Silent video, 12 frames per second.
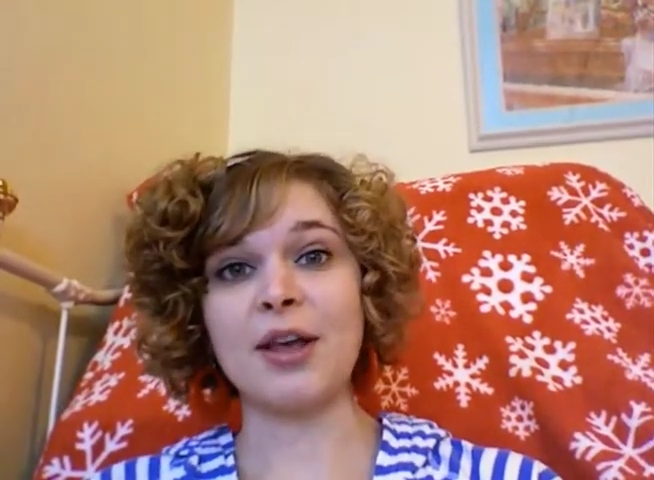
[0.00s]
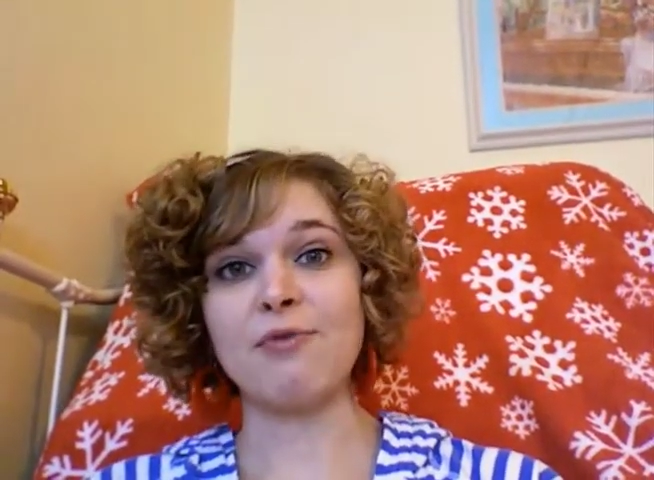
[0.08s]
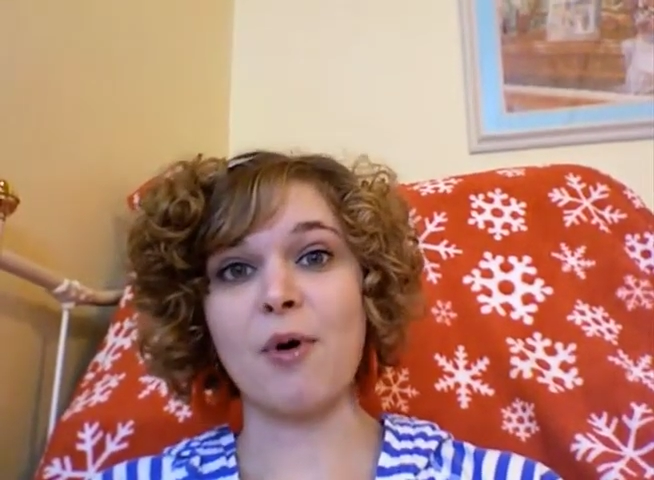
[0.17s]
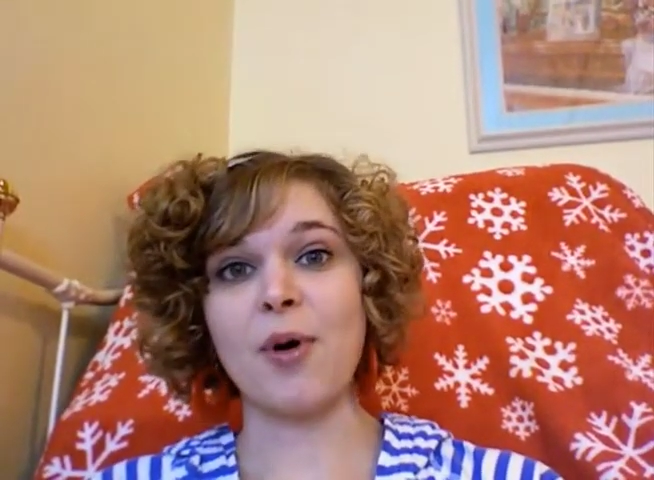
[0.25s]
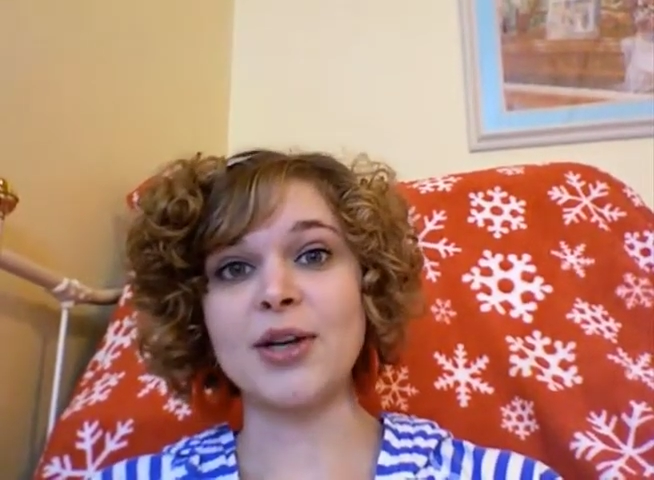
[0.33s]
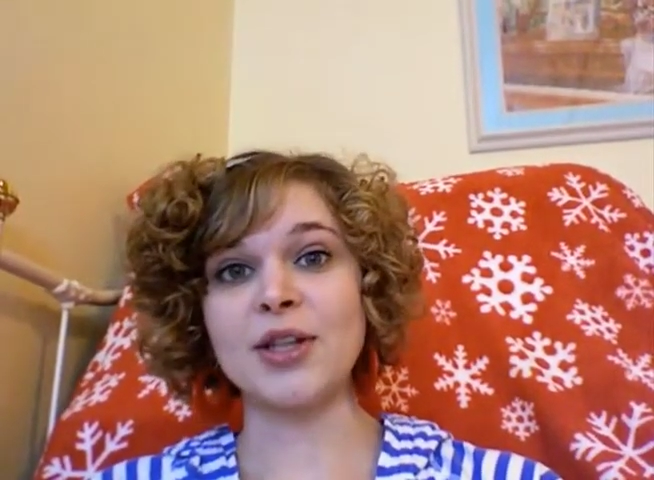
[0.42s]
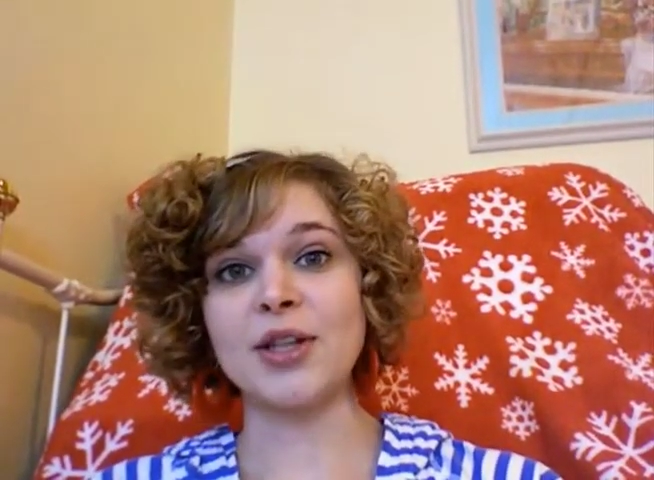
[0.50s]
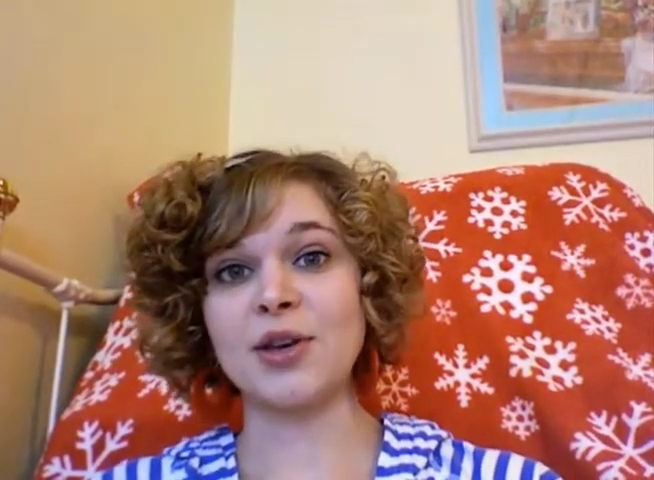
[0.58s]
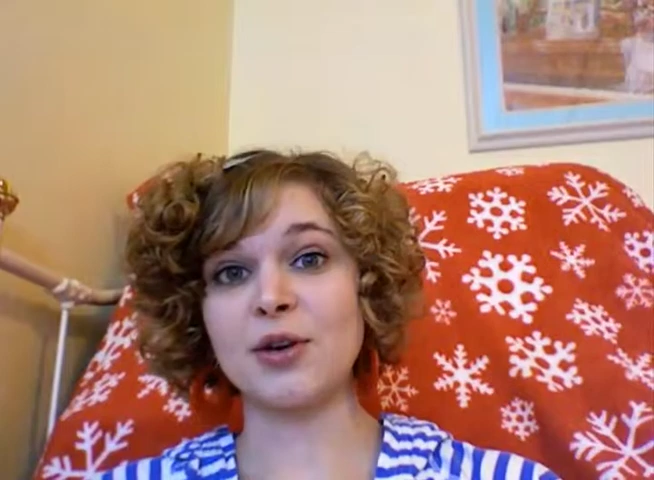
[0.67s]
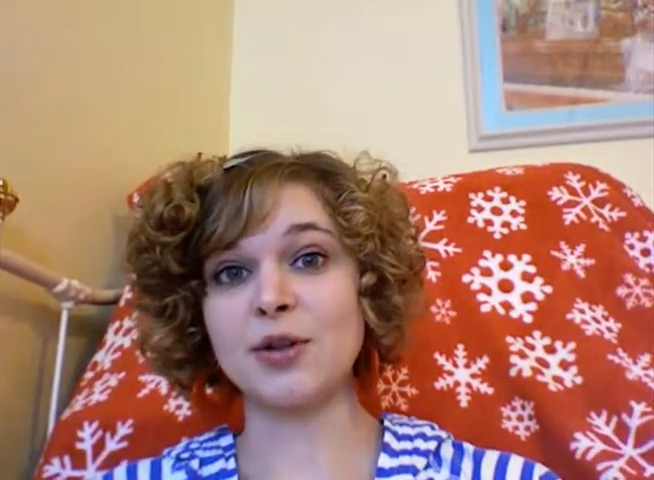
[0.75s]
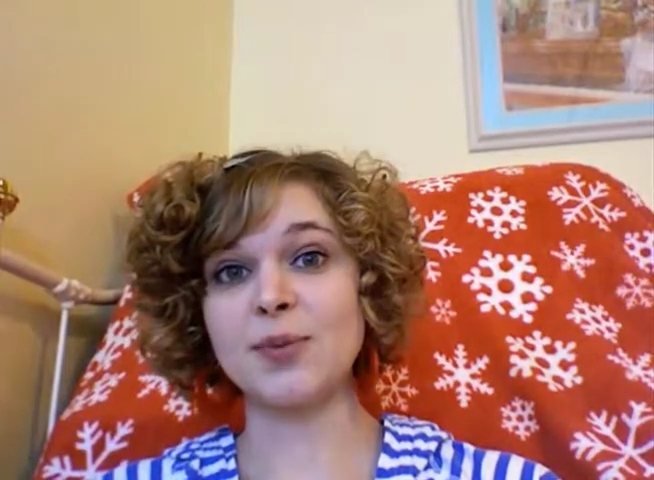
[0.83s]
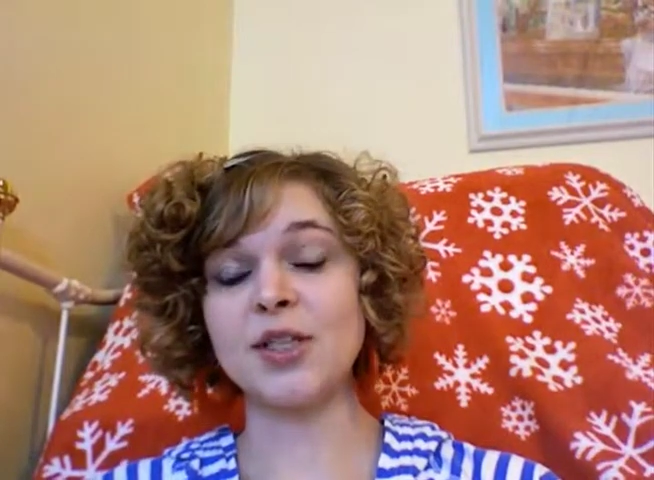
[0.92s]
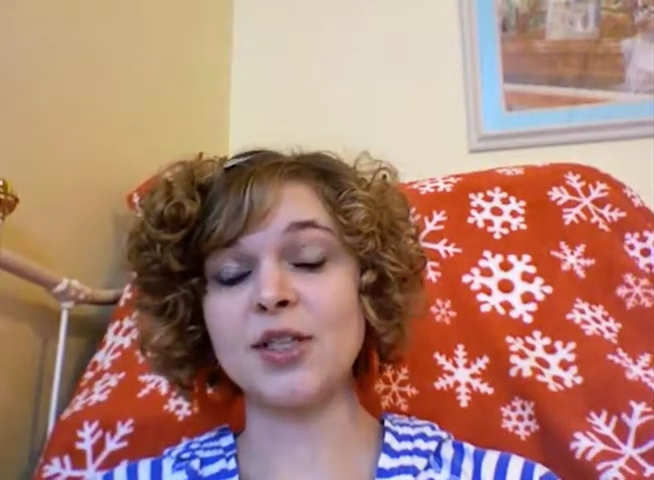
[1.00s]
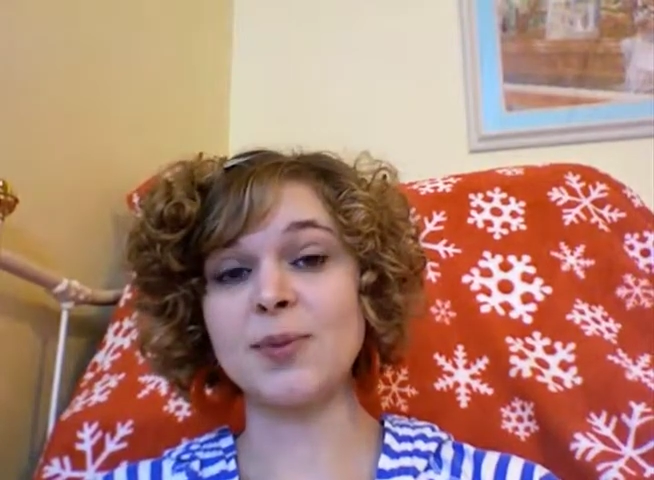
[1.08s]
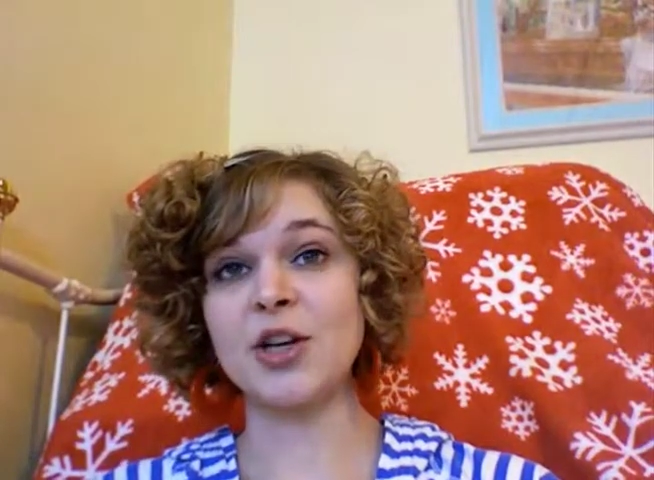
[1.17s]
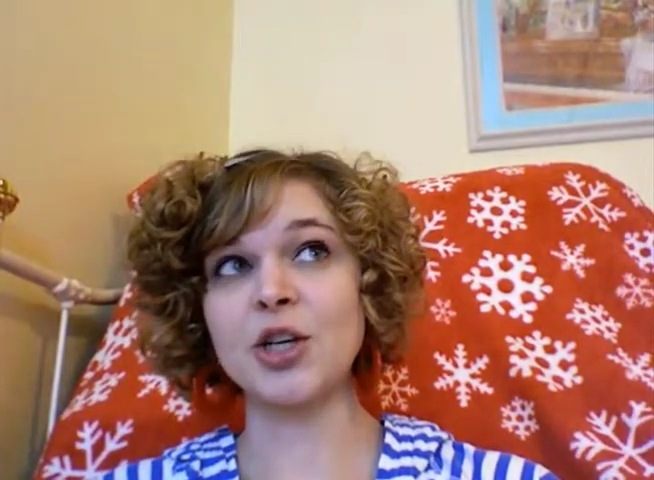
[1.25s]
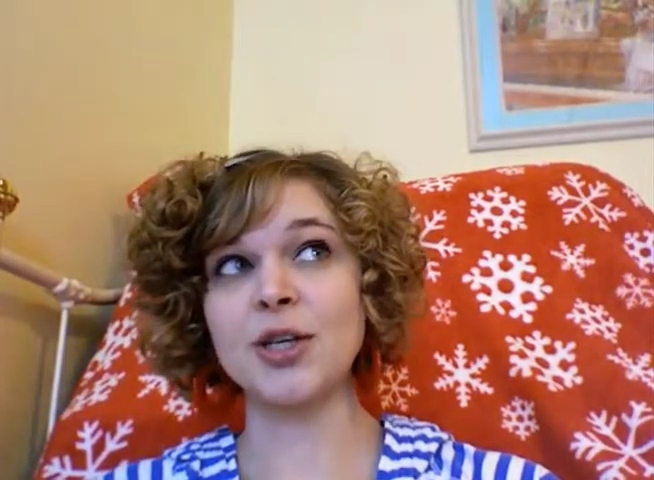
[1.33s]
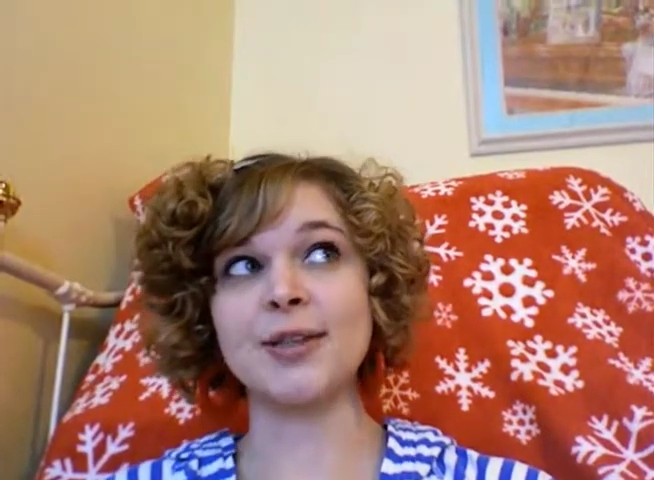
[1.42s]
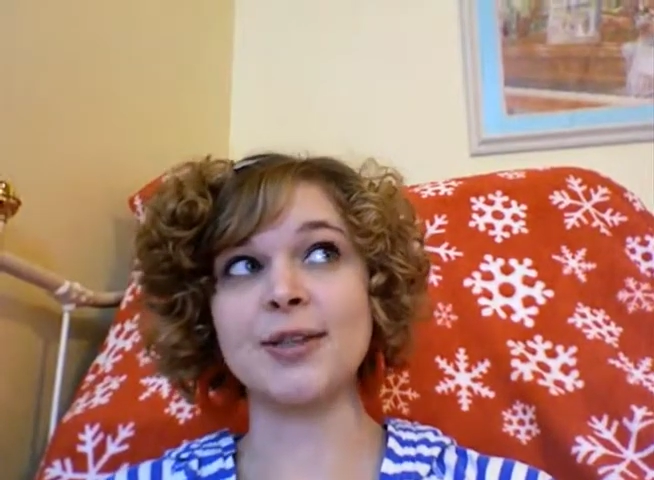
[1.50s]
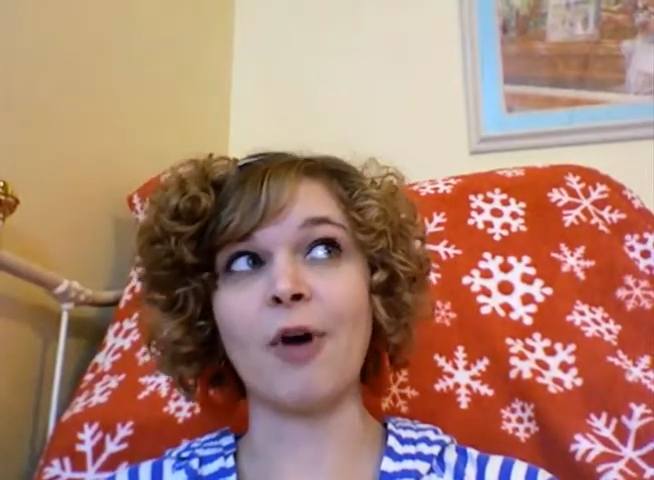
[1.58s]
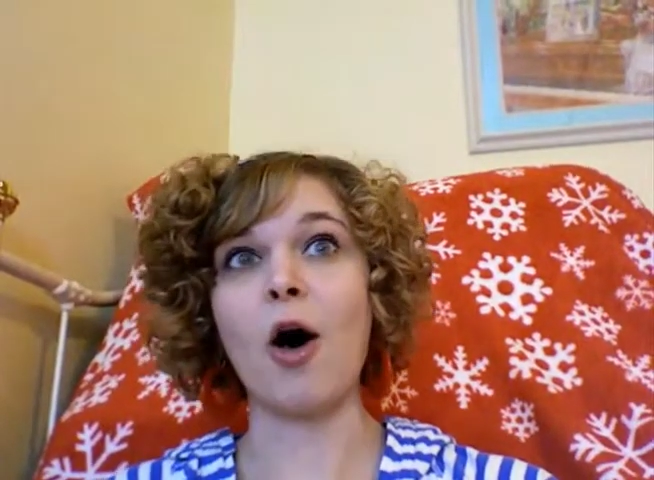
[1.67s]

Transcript: forward to the Christmas specials of